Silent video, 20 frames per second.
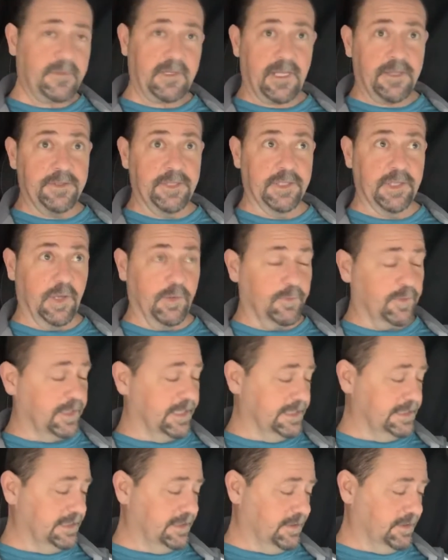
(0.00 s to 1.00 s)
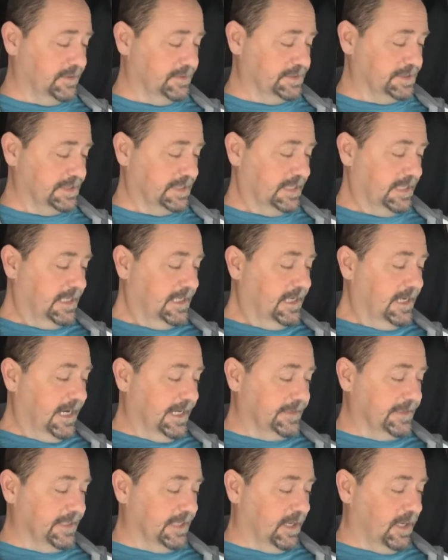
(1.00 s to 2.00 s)
the lower end hose.
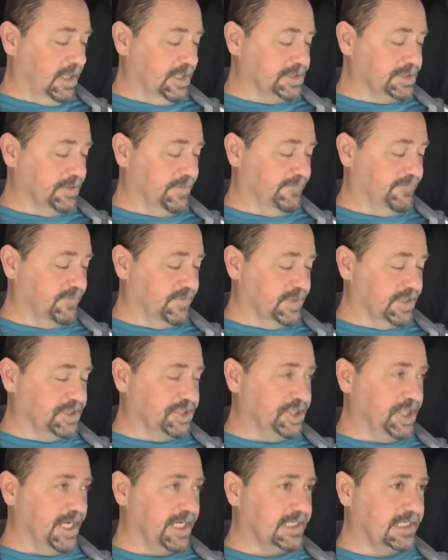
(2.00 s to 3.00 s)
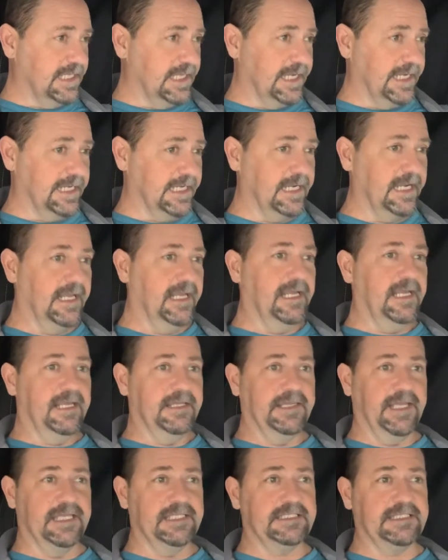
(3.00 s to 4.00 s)
And then also for the check light,
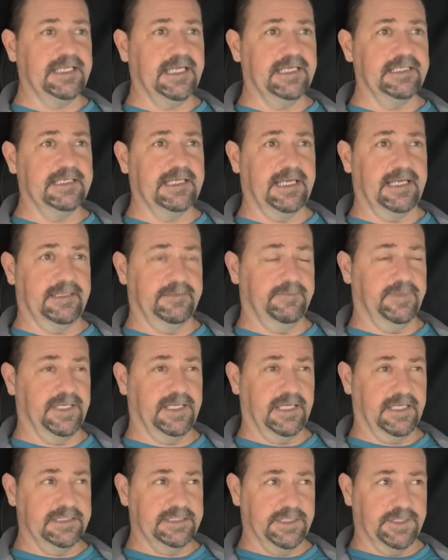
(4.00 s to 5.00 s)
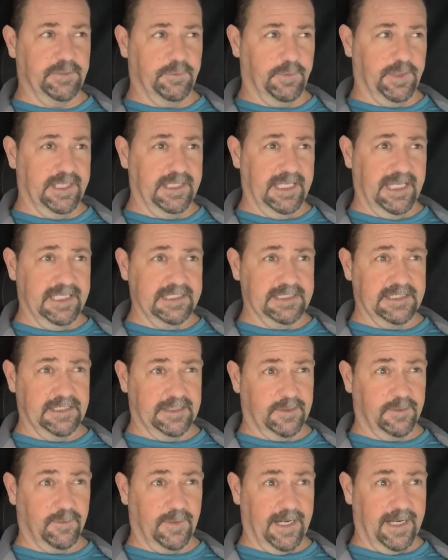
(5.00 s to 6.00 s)
they said that because of the relays in
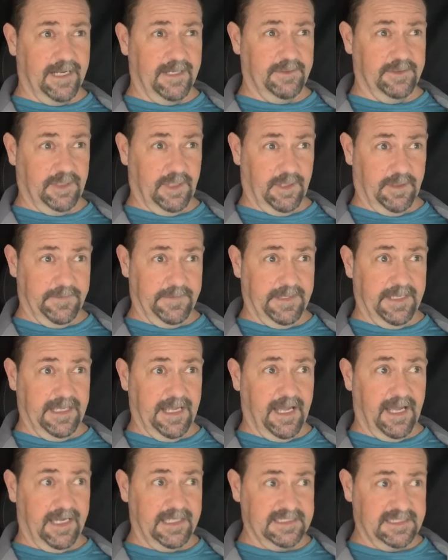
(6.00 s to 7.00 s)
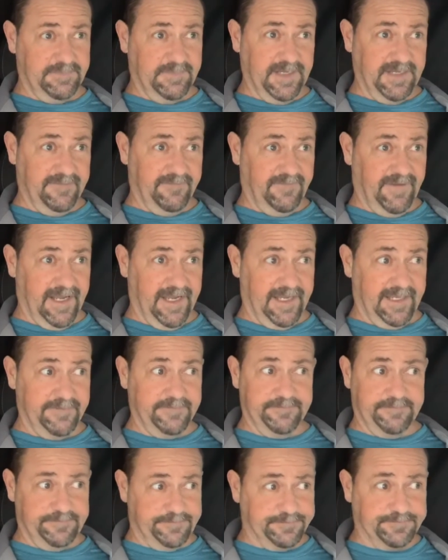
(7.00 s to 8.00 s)
the ground on the high-speed
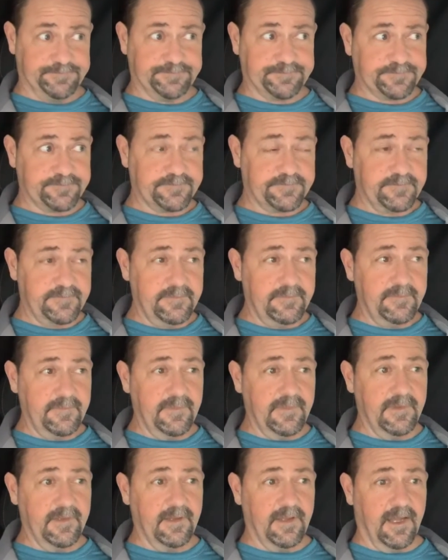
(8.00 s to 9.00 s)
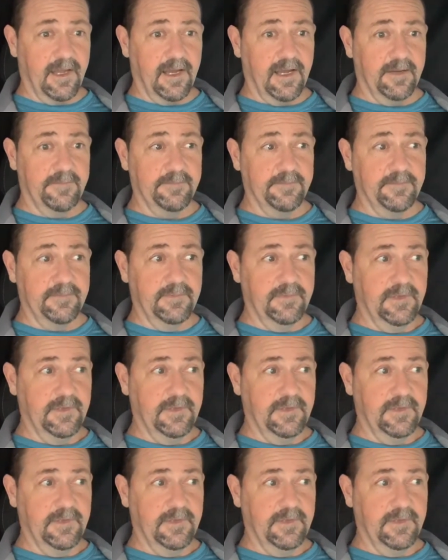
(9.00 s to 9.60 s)
fan, the